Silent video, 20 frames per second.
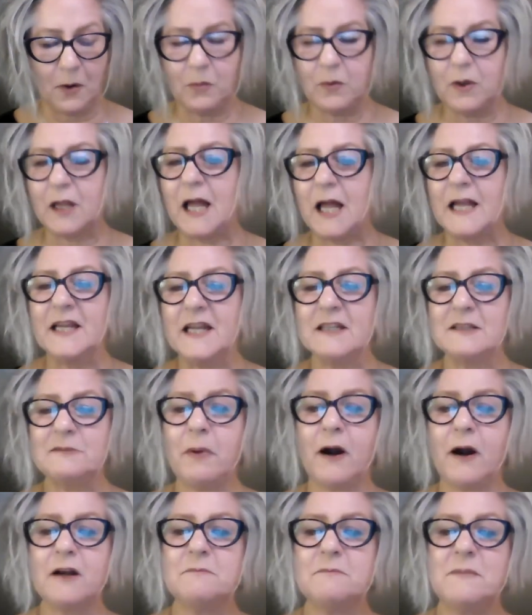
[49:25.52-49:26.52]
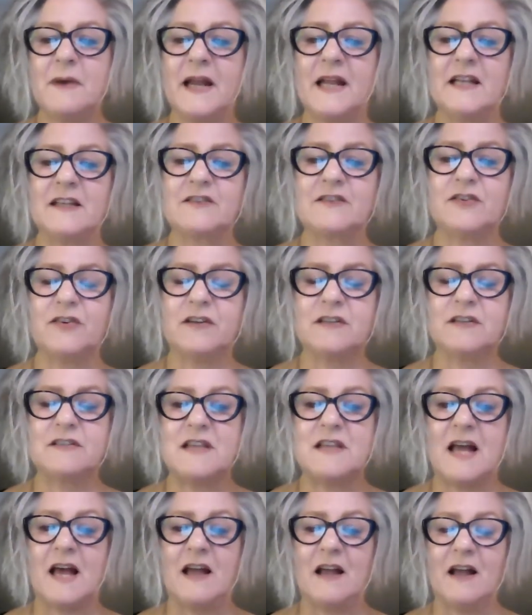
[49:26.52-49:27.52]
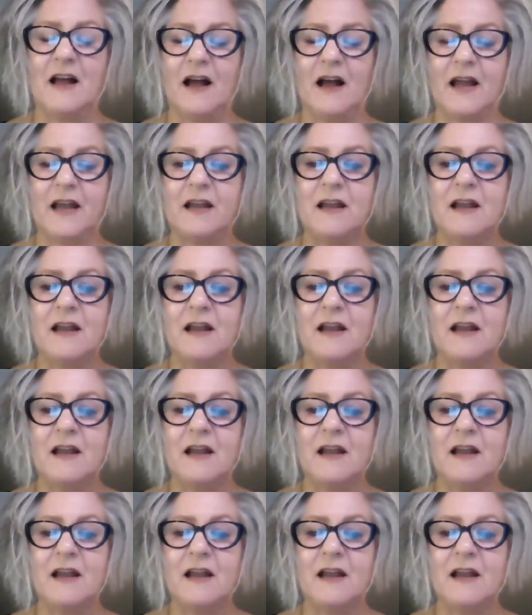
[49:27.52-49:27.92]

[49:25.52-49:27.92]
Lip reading: well, I guess part of my answer is that